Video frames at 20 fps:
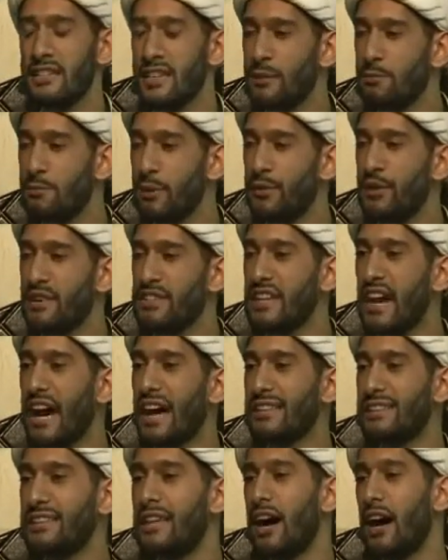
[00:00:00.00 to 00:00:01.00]
His name is Professor
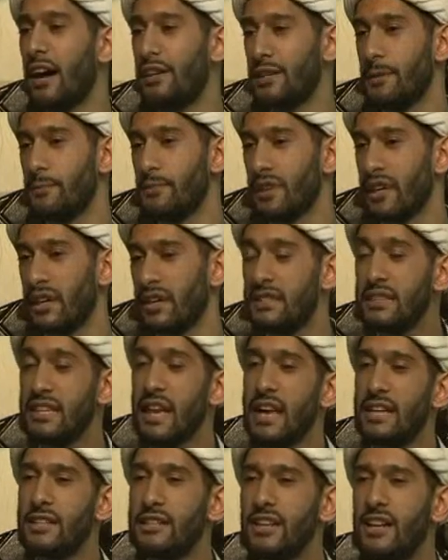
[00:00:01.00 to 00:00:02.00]
Haddad. He
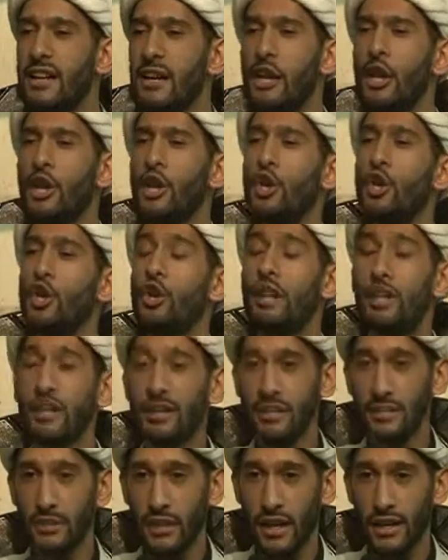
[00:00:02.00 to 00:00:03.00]
said,
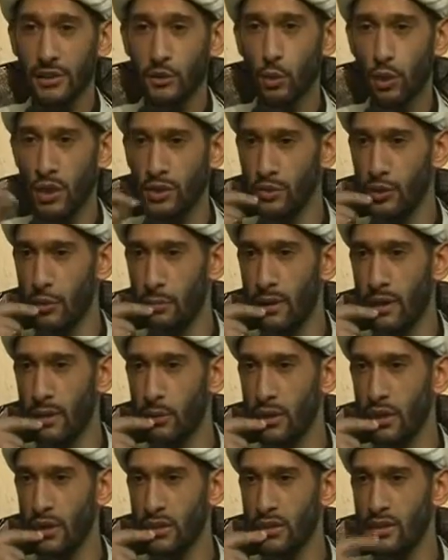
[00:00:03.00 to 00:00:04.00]
these are his words, not
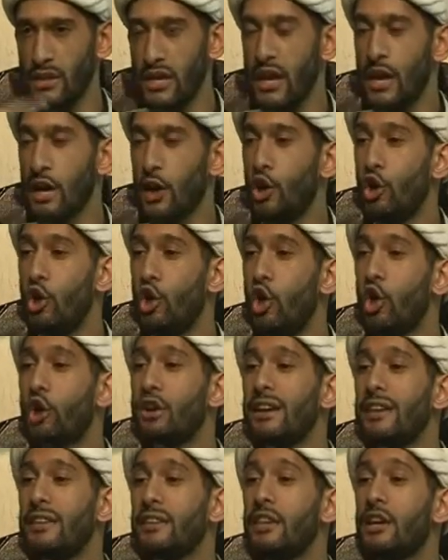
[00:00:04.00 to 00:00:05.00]
my words,
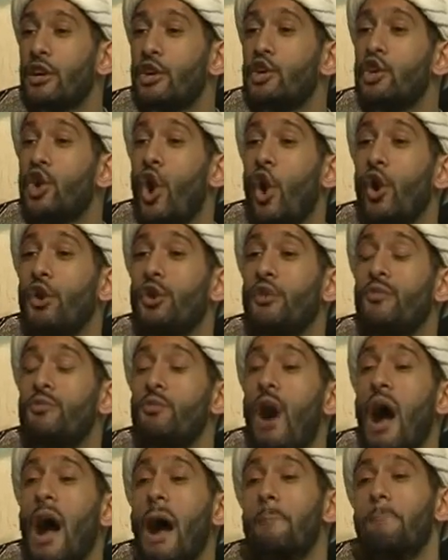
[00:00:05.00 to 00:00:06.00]
look at the God
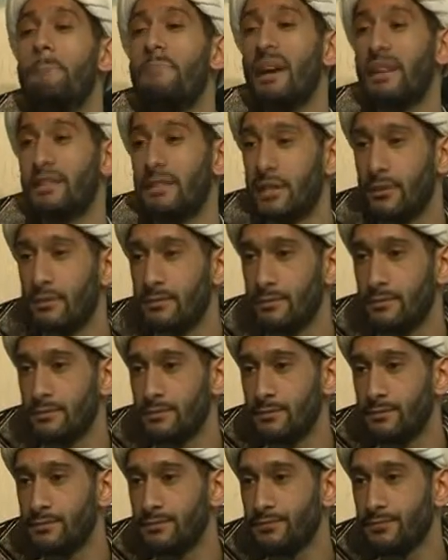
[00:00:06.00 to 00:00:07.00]
of Muhammad.
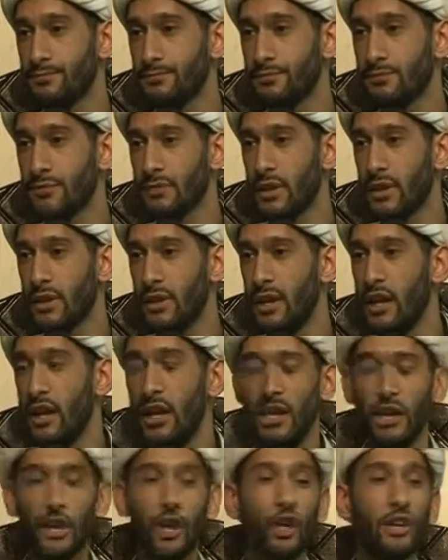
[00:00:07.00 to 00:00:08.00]

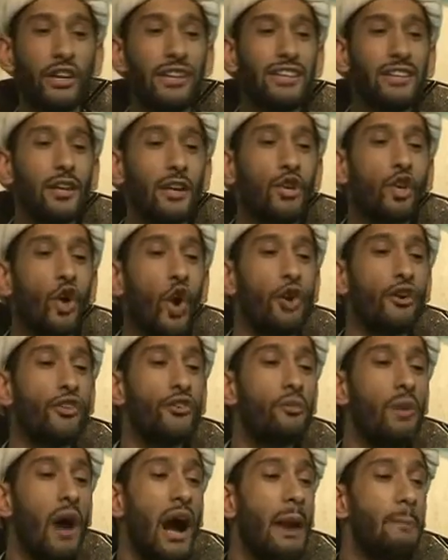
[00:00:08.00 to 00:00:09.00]
Look at the God
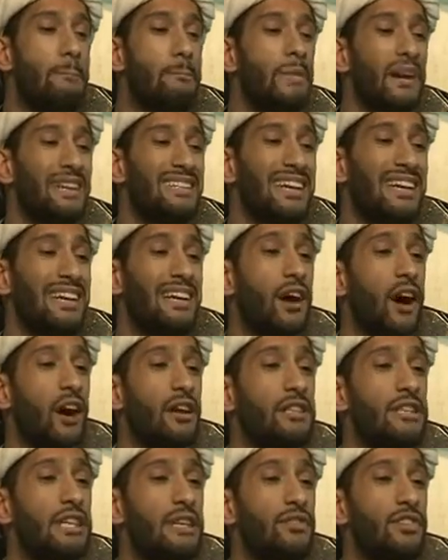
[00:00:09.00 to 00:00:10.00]
of Muhammad. He
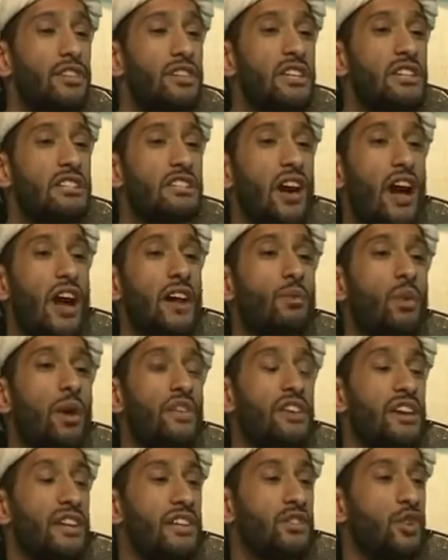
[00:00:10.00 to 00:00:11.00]
can't even decide
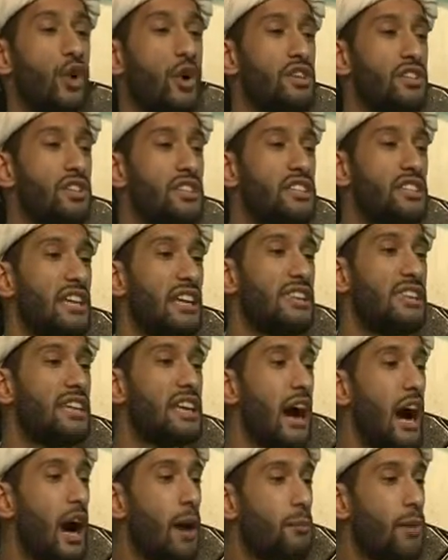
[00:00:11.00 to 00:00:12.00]
whether he's going to
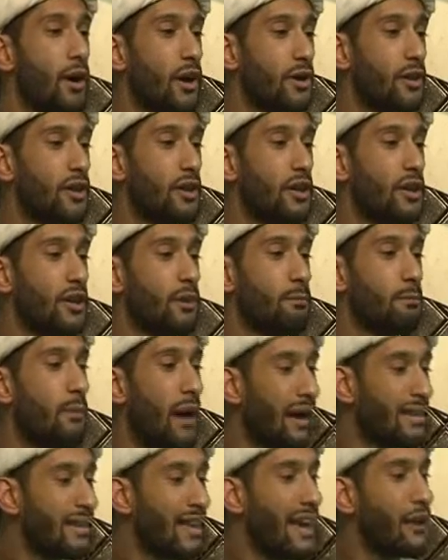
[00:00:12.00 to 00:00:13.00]
send the Amr
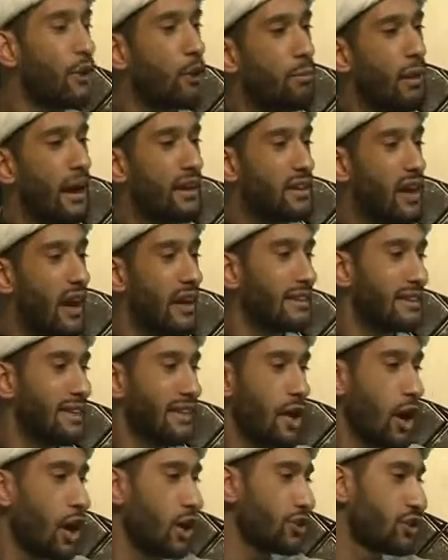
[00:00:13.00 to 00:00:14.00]
by day or by night.
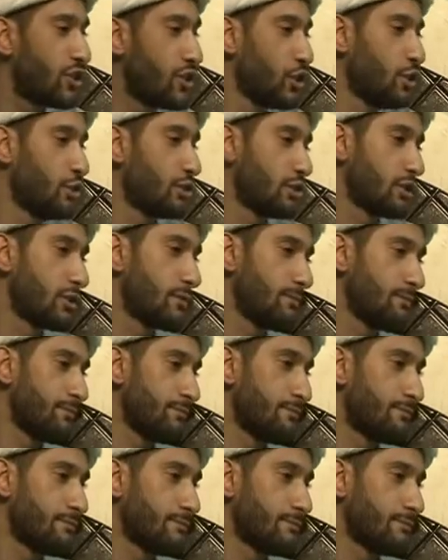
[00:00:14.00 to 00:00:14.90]
He can't choose.